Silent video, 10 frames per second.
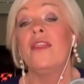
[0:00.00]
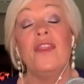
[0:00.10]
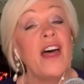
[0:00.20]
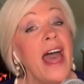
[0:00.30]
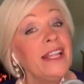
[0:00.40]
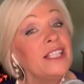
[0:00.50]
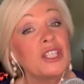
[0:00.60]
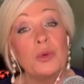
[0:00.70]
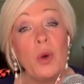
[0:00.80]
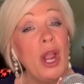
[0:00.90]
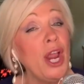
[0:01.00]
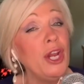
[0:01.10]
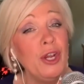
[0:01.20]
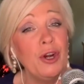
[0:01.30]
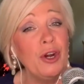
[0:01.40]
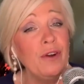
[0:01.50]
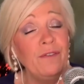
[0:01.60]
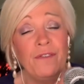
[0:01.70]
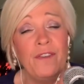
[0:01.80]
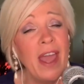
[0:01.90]
That's where your
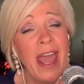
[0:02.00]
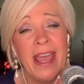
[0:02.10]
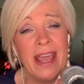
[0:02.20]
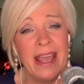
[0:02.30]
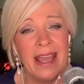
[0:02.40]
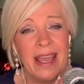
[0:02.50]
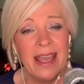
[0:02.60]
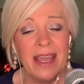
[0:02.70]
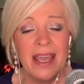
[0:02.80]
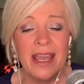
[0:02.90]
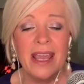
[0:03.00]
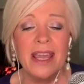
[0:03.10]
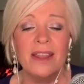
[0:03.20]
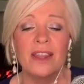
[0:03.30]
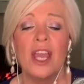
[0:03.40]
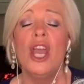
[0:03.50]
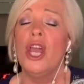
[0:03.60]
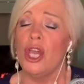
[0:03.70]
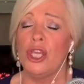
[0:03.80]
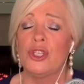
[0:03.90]
faith
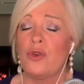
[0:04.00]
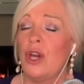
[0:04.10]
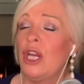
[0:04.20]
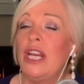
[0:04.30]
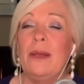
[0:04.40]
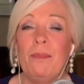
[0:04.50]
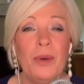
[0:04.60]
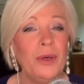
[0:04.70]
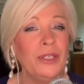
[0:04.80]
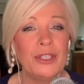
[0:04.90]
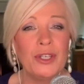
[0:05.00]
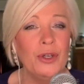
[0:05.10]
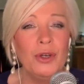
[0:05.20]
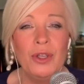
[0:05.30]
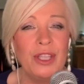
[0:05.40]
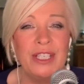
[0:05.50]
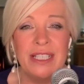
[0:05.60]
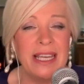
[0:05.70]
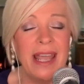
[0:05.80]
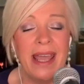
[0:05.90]
is really put to the
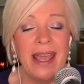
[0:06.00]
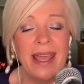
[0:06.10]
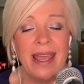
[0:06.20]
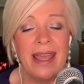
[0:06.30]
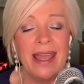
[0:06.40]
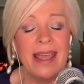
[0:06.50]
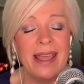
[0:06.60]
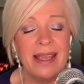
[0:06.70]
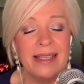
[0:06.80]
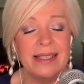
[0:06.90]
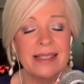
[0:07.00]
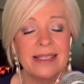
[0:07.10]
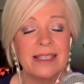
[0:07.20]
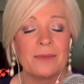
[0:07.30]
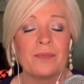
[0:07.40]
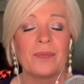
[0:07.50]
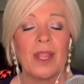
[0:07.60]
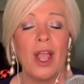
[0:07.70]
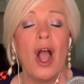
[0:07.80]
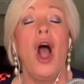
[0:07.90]
test.
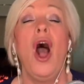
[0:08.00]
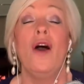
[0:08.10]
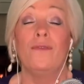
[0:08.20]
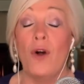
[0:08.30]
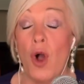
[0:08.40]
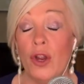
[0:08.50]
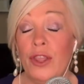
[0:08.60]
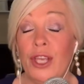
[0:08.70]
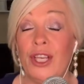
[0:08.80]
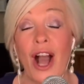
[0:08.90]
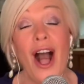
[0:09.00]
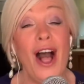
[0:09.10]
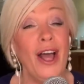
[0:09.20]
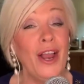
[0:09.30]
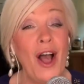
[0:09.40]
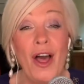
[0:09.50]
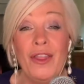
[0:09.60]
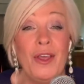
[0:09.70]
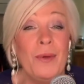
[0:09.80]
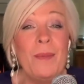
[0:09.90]
For the God on
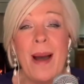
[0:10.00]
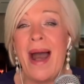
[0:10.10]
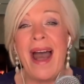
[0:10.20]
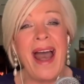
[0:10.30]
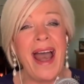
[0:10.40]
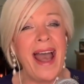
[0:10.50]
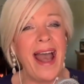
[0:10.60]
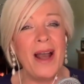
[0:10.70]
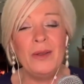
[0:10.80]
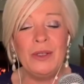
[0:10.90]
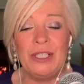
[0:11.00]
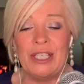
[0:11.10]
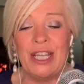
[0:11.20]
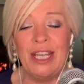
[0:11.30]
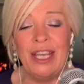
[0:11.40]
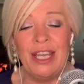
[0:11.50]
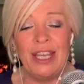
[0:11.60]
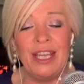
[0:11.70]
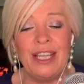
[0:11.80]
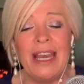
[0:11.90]
the
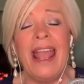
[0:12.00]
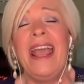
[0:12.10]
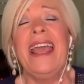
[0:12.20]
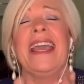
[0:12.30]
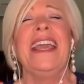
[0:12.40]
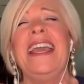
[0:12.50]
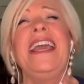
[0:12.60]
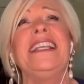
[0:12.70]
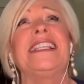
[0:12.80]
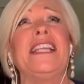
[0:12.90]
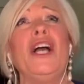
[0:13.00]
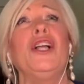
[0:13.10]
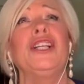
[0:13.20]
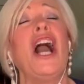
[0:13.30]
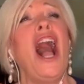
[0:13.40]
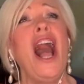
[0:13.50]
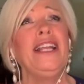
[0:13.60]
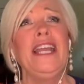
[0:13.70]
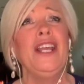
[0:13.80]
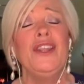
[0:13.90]
mountain is still God
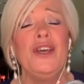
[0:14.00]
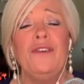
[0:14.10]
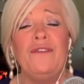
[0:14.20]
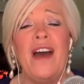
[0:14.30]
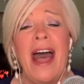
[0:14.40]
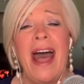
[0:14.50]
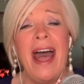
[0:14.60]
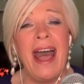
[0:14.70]
in the valley.